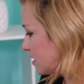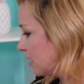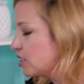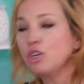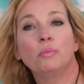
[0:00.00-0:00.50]

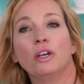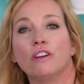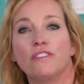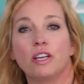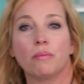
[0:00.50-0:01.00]
Let's do
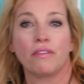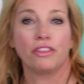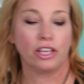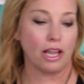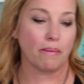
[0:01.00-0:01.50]
PuraVida
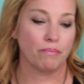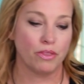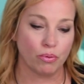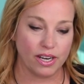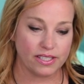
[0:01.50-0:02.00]
Monthly Club, the
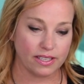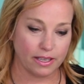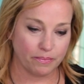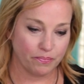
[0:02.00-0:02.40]
bracelet.